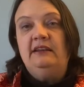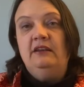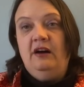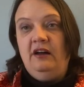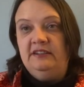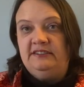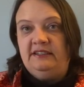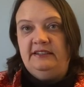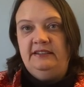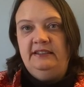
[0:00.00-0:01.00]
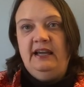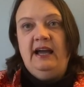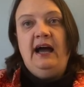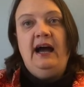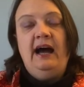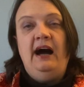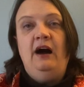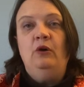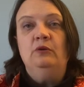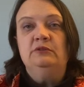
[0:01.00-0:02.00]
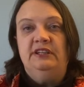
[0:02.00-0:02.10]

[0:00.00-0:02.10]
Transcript: And lastly, how